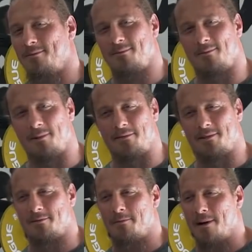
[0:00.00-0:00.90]
Well, we have
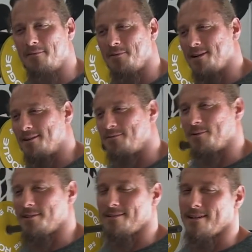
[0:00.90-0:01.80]
a gym in Mountain View,
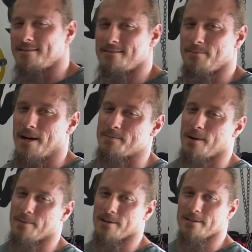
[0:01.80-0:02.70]
California, and that's Boss
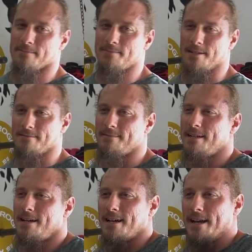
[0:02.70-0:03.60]
Barbell Club. So
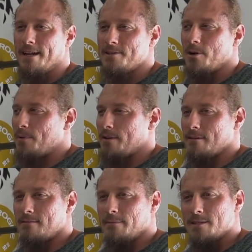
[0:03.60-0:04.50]
it is
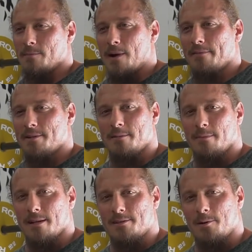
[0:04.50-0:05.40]
open. It's a private
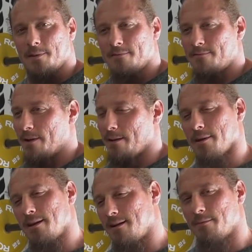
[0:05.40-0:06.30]
gym, but it's open for
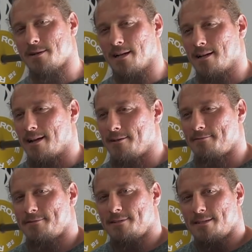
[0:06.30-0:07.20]
anybody to come and check it
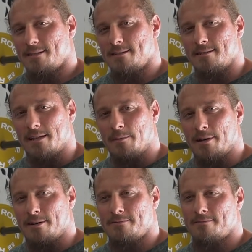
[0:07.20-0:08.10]
out. Just
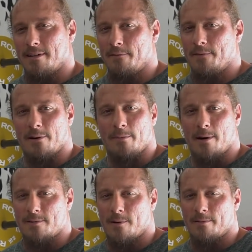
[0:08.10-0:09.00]
email
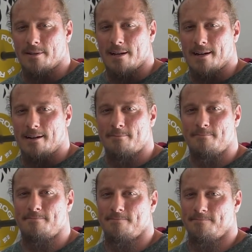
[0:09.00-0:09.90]
info@bossbarbell.com.